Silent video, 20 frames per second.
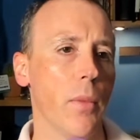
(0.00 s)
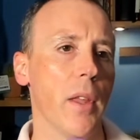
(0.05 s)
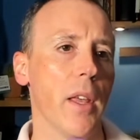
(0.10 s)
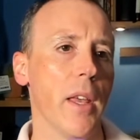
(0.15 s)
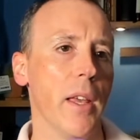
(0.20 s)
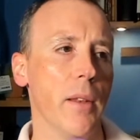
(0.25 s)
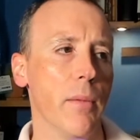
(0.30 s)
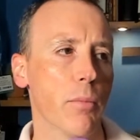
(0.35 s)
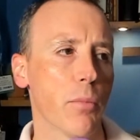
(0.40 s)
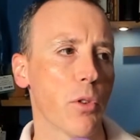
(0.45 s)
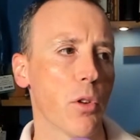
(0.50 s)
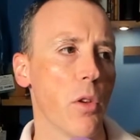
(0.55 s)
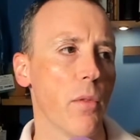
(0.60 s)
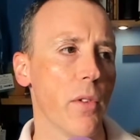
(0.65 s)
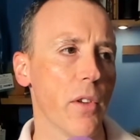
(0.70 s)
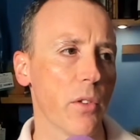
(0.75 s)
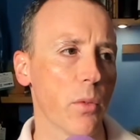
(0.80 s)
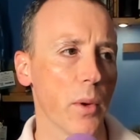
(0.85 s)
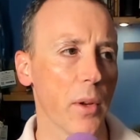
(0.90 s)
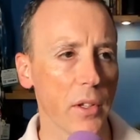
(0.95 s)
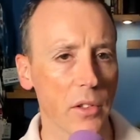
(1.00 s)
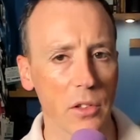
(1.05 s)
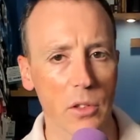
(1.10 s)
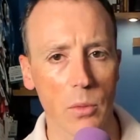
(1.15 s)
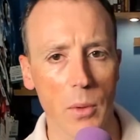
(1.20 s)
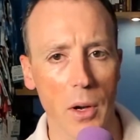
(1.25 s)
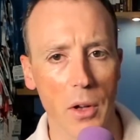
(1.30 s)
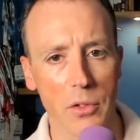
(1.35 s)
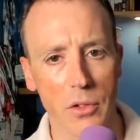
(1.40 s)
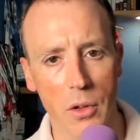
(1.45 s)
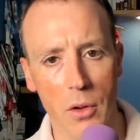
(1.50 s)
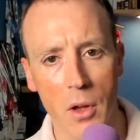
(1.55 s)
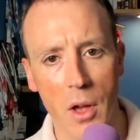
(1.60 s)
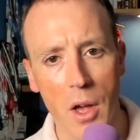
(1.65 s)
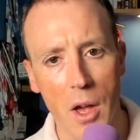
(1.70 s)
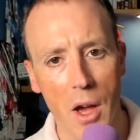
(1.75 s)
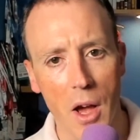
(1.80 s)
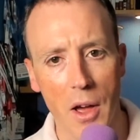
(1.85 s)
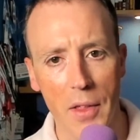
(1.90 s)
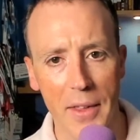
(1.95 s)
in previous weeks as well. So
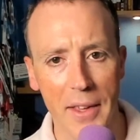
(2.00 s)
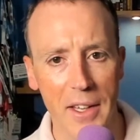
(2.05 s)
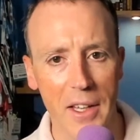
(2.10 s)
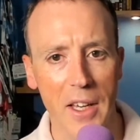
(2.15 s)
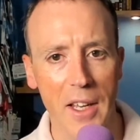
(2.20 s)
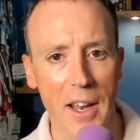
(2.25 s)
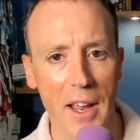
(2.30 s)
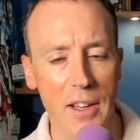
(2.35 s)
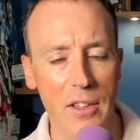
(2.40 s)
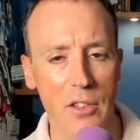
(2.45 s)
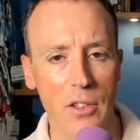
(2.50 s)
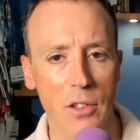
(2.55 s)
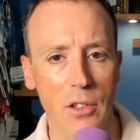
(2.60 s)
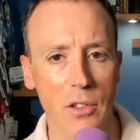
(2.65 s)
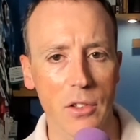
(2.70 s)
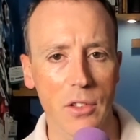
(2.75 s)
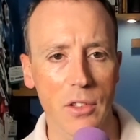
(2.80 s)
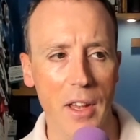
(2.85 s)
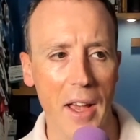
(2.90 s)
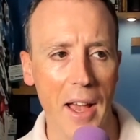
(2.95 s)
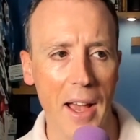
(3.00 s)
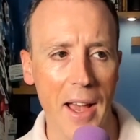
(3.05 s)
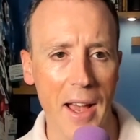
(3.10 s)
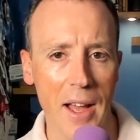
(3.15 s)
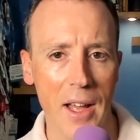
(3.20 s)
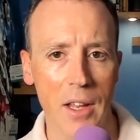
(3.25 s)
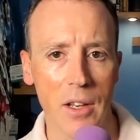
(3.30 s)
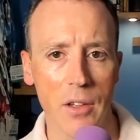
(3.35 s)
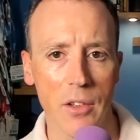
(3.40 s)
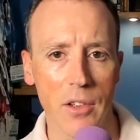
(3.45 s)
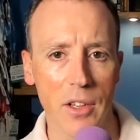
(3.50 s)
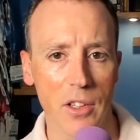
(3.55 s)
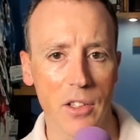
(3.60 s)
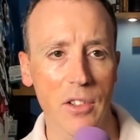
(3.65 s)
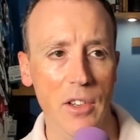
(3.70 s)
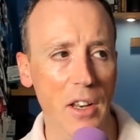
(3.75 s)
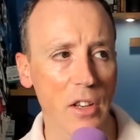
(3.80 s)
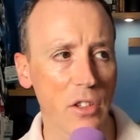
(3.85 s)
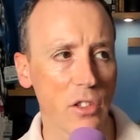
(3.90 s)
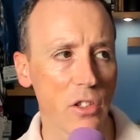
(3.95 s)
I think connectors and
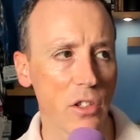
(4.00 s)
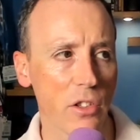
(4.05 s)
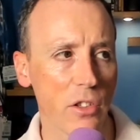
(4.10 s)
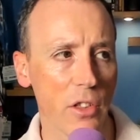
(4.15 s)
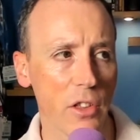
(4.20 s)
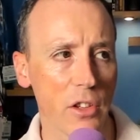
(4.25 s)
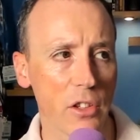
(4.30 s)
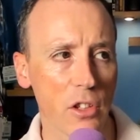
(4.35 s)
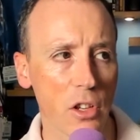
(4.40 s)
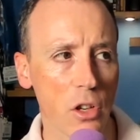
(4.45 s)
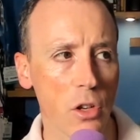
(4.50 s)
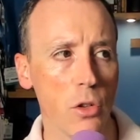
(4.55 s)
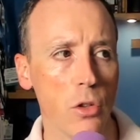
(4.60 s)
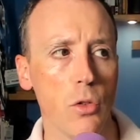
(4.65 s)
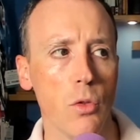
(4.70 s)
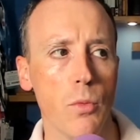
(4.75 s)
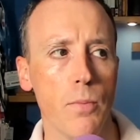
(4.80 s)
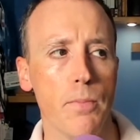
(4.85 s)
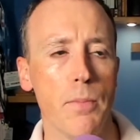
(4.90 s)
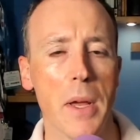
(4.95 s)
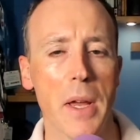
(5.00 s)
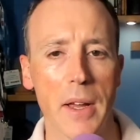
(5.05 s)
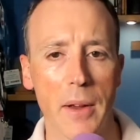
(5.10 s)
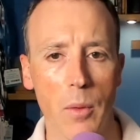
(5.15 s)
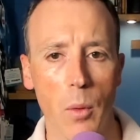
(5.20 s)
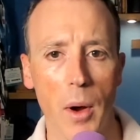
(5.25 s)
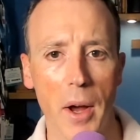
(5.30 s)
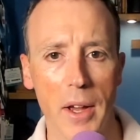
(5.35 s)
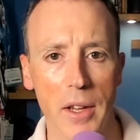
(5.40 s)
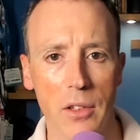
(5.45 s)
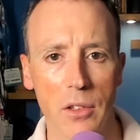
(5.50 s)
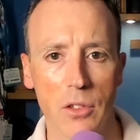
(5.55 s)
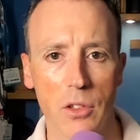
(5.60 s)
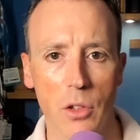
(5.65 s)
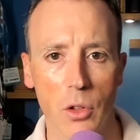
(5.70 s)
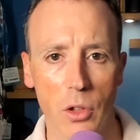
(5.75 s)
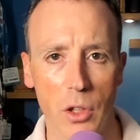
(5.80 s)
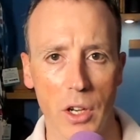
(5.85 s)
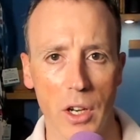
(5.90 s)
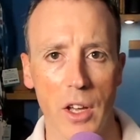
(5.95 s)
extensions are the two big ways
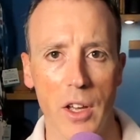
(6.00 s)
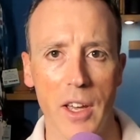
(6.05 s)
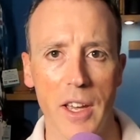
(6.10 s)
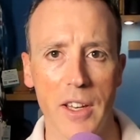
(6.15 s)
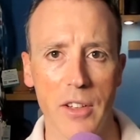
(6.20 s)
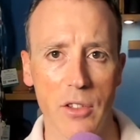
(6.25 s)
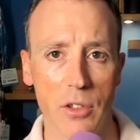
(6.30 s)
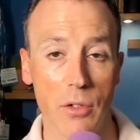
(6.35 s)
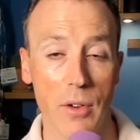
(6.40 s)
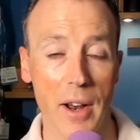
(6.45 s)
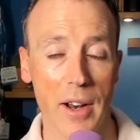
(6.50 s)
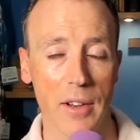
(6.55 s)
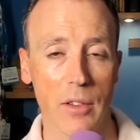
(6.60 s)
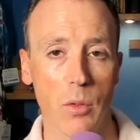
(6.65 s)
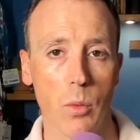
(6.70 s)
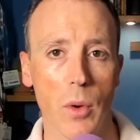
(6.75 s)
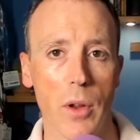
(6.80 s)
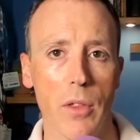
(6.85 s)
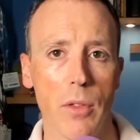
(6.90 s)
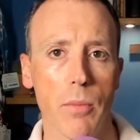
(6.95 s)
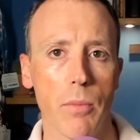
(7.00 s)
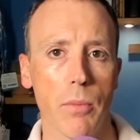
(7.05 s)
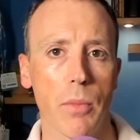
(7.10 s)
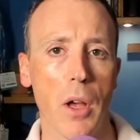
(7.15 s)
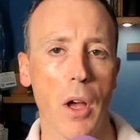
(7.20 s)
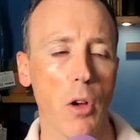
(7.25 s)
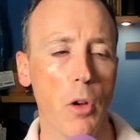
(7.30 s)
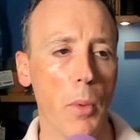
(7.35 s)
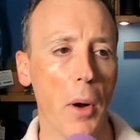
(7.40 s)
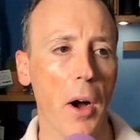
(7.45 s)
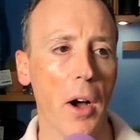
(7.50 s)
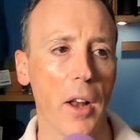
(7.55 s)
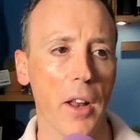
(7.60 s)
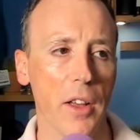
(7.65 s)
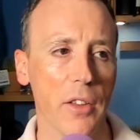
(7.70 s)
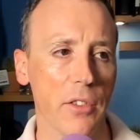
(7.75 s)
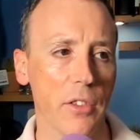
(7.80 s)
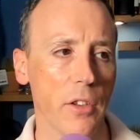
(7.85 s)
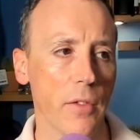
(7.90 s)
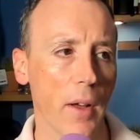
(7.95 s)
you're going to interact with Copilot
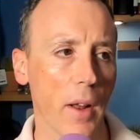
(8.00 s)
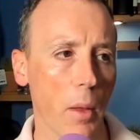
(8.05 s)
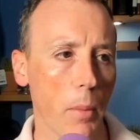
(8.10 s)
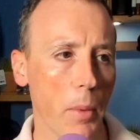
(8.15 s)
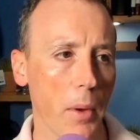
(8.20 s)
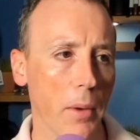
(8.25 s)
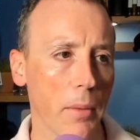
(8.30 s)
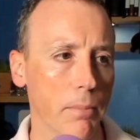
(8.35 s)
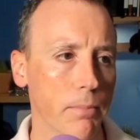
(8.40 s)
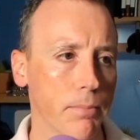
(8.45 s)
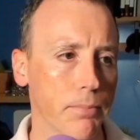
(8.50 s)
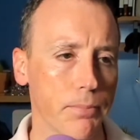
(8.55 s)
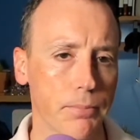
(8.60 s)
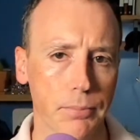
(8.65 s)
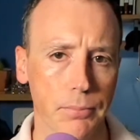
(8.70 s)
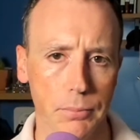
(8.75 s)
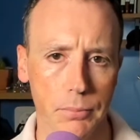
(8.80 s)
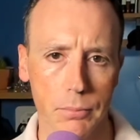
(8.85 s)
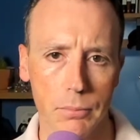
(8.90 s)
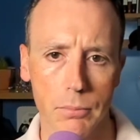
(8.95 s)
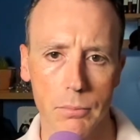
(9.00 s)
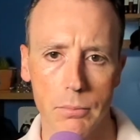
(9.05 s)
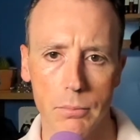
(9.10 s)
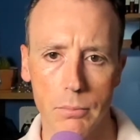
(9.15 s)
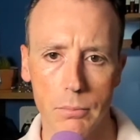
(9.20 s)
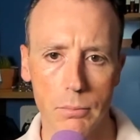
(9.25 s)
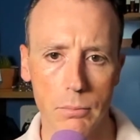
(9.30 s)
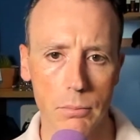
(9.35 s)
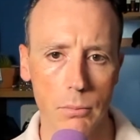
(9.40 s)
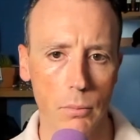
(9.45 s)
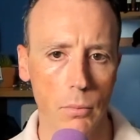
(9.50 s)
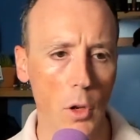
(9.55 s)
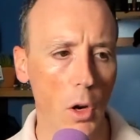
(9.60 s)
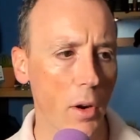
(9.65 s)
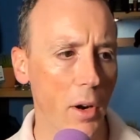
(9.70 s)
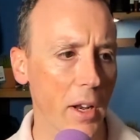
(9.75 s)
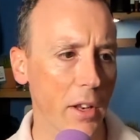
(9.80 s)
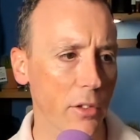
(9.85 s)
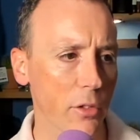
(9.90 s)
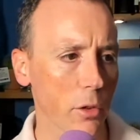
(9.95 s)
as a developer.
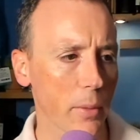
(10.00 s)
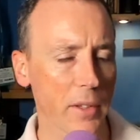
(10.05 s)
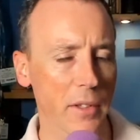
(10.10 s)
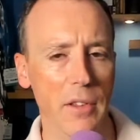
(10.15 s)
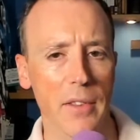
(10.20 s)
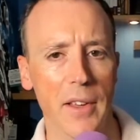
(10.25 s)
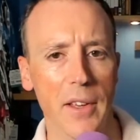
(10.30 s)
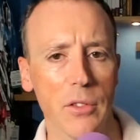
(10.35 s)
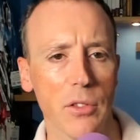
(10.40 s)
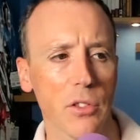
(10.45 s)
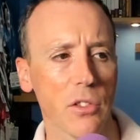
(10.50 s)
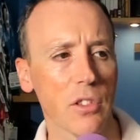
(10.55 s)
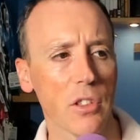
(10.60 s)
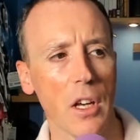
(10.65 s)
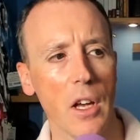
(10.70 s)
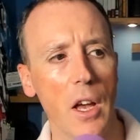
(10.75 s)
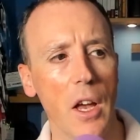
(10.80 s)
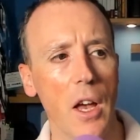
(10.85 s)
All right, let's talk about something else.